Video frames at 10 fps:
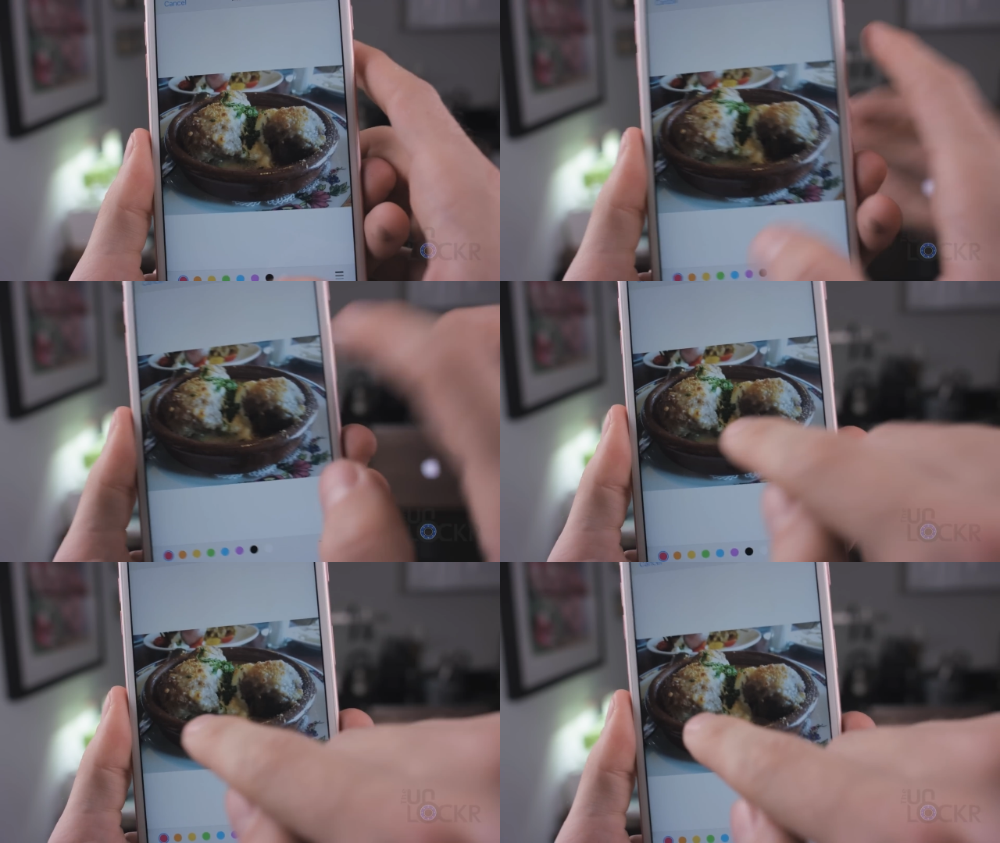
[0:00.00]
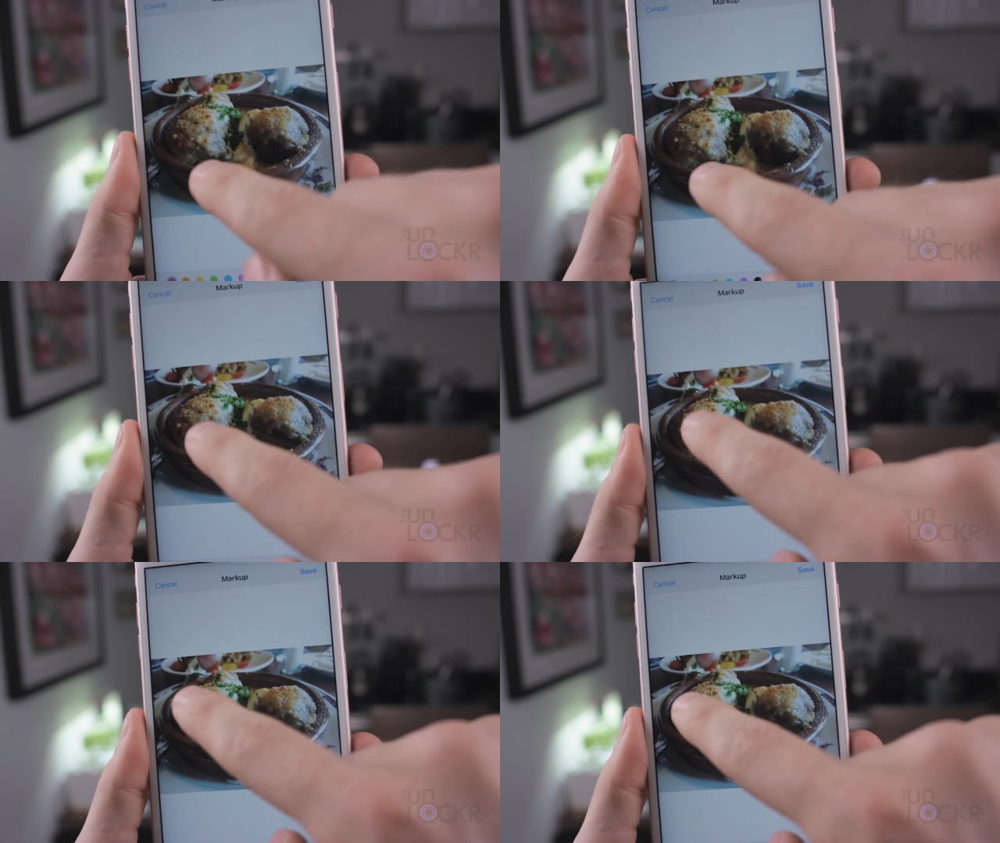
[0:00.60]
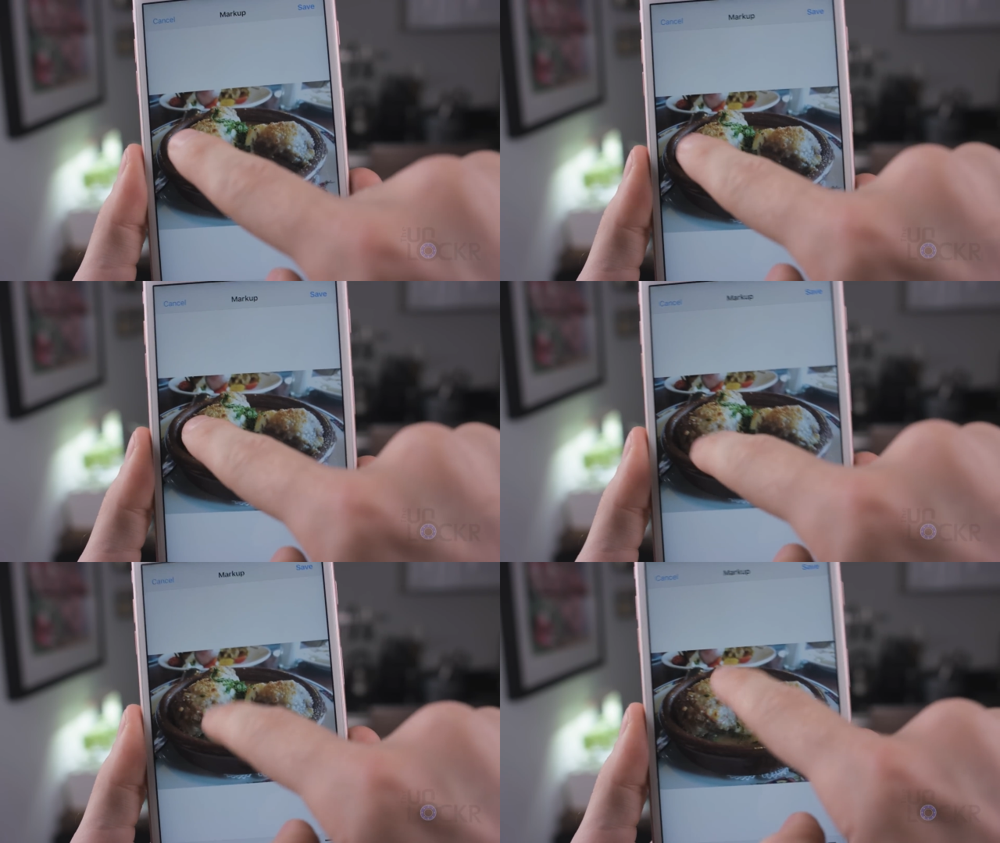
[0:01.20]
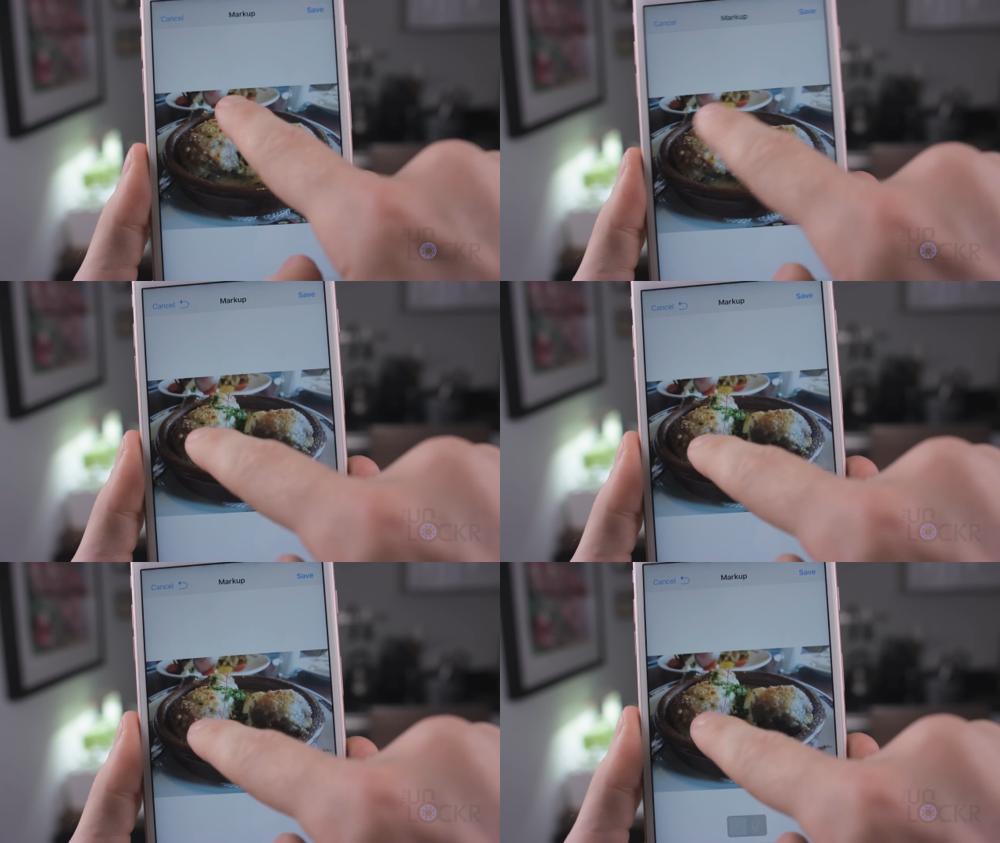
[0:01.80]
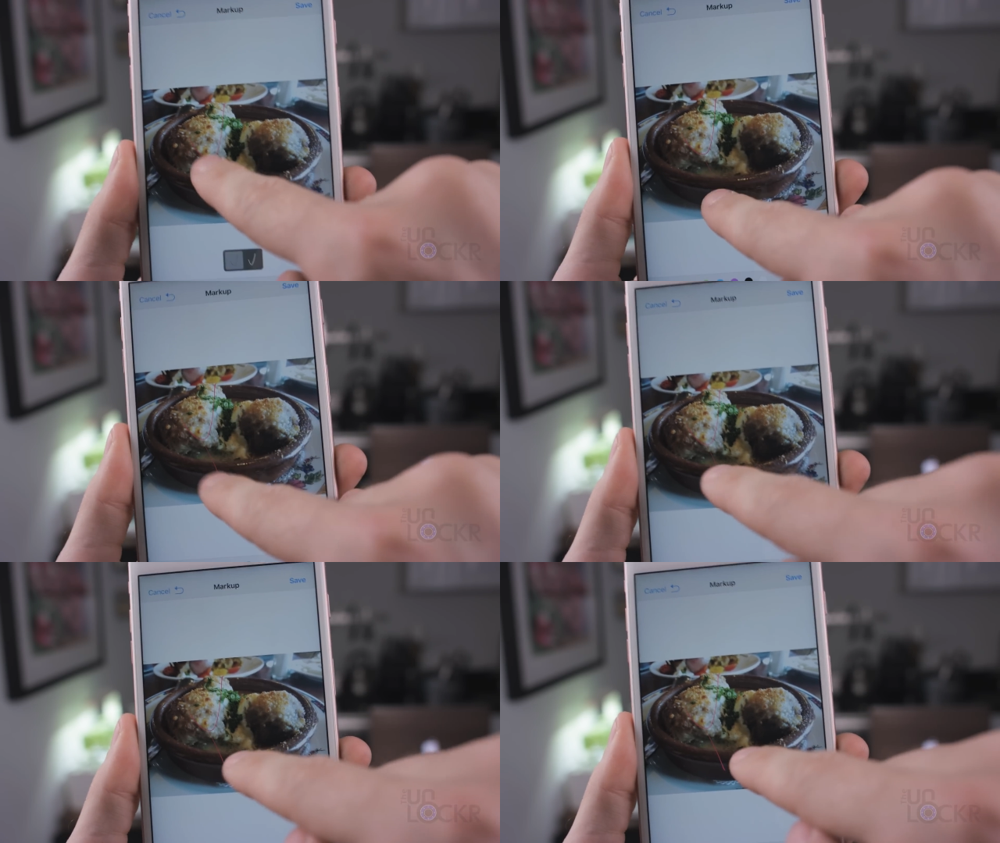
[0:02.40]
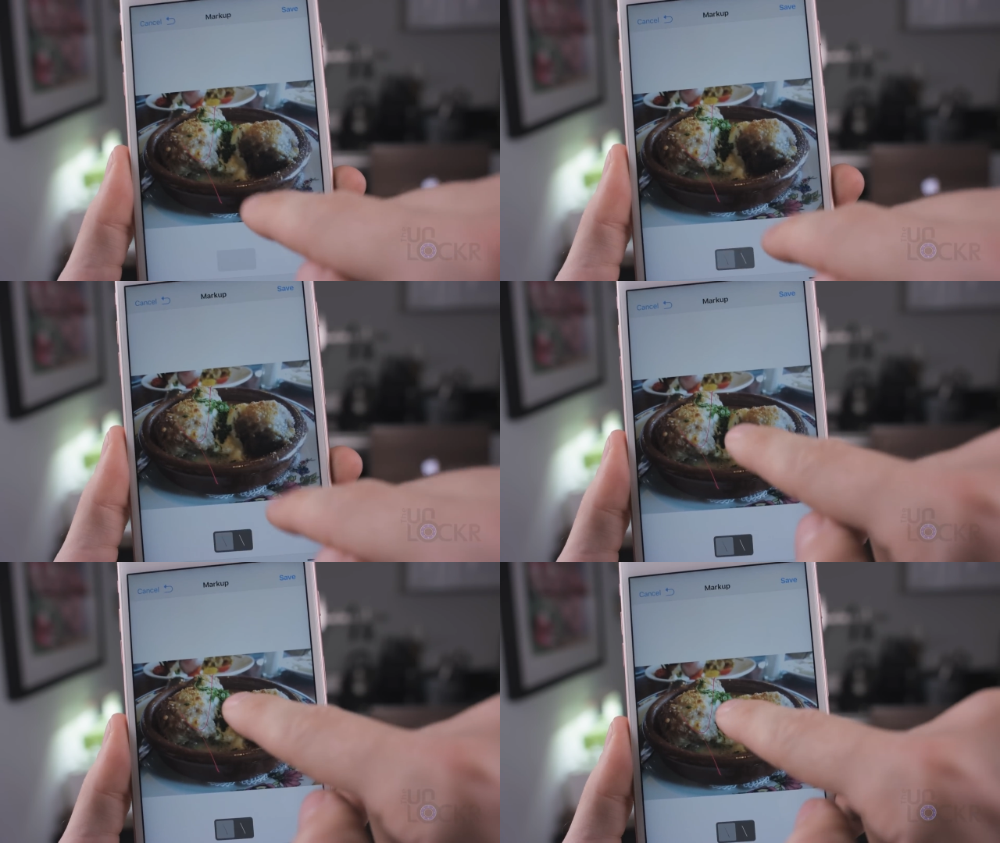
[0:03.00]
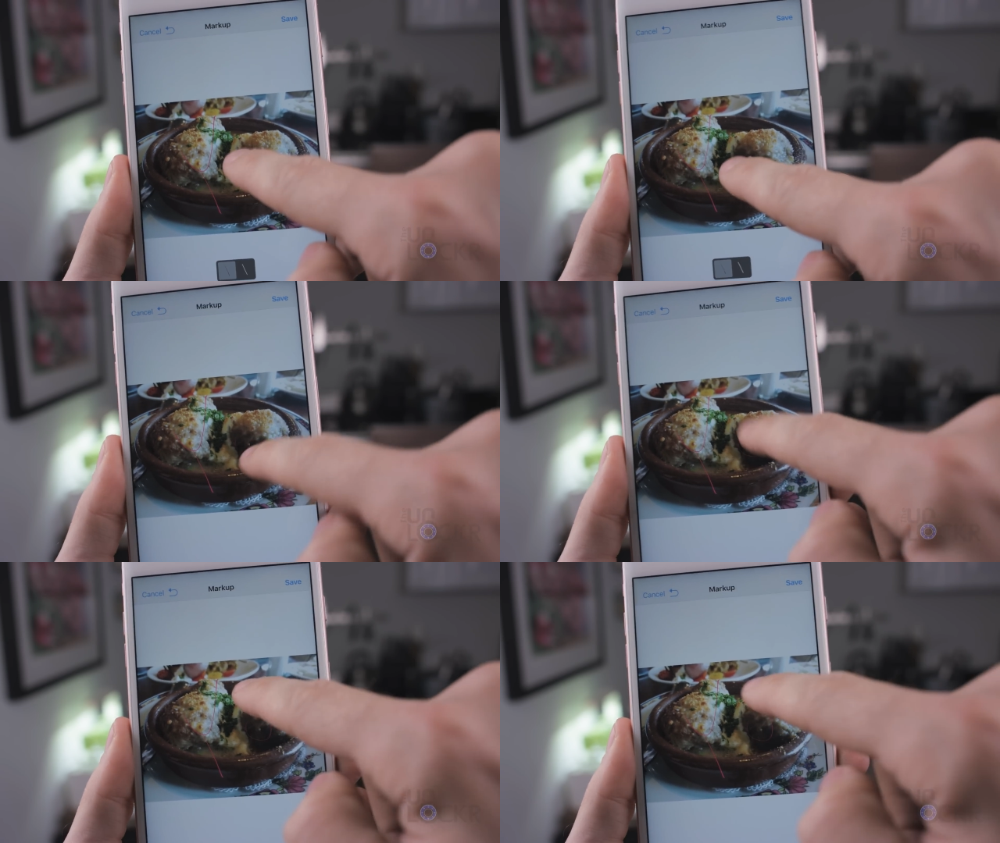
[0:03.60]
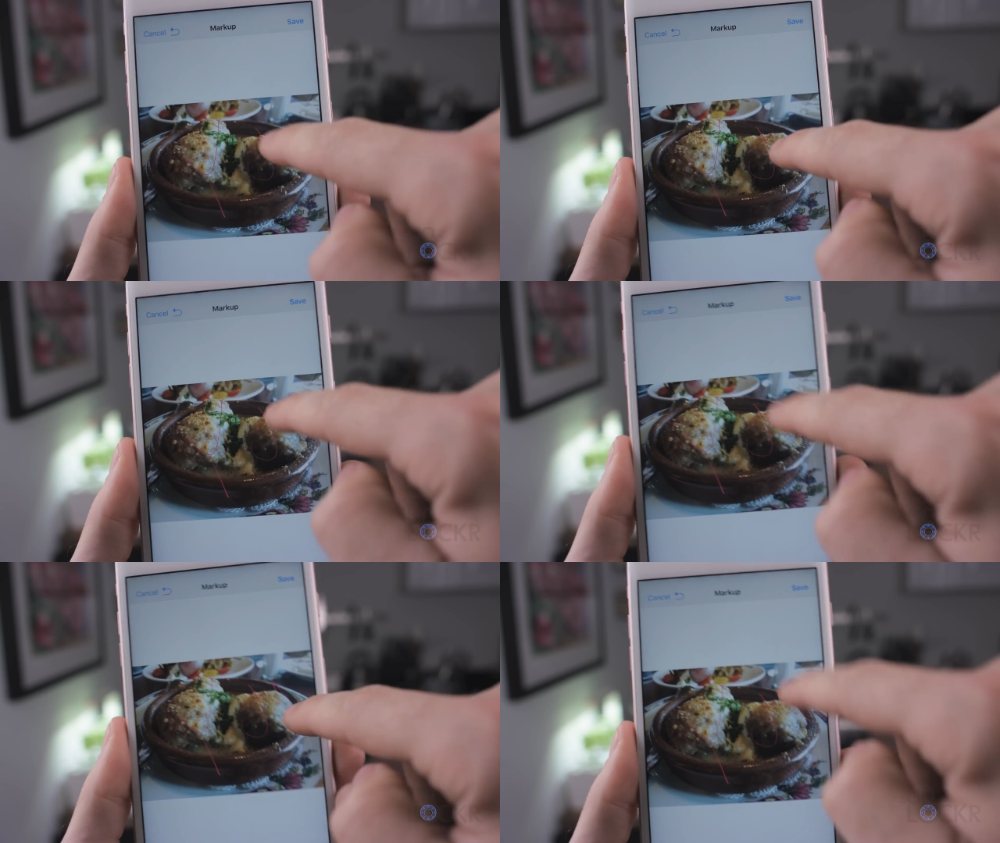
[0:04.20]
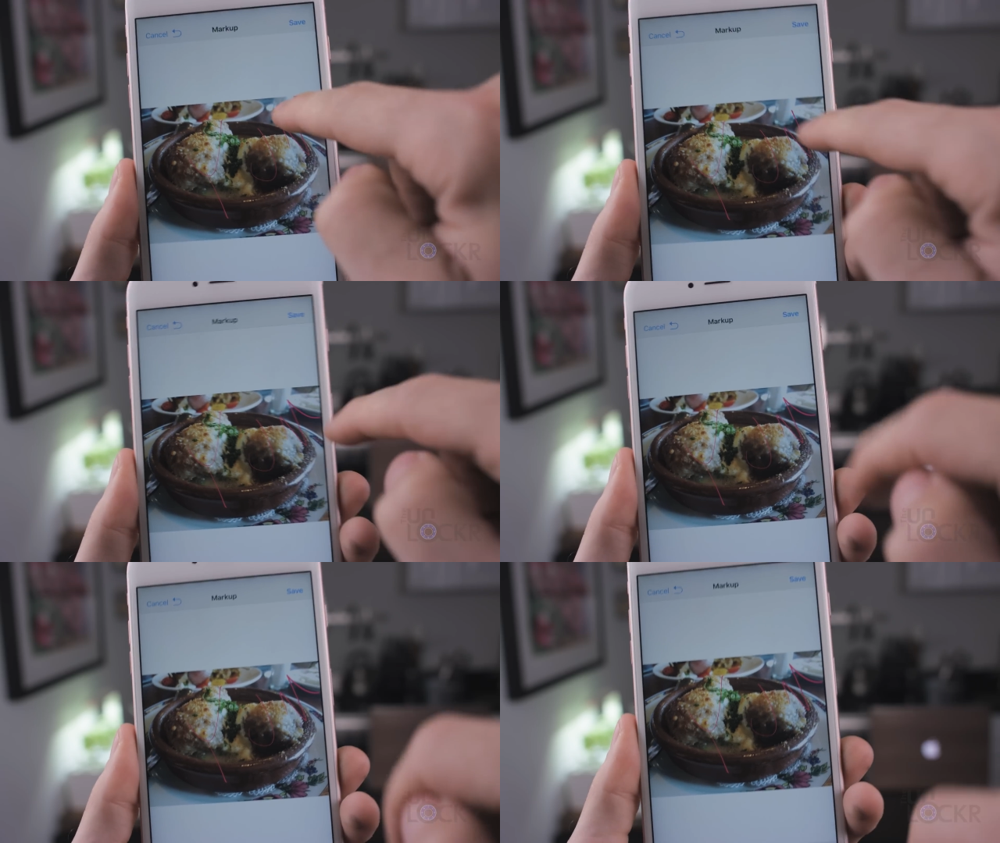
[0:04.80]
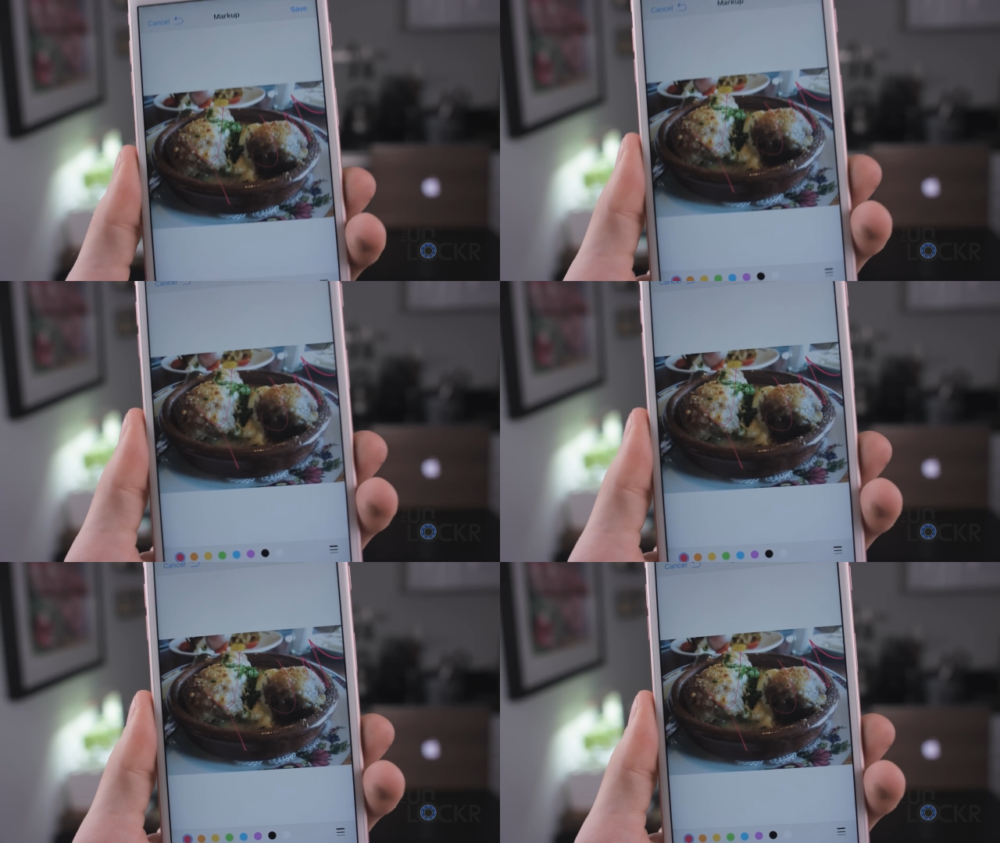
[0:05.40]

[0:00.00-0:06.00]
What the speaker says: Nobody's mouth can be seen.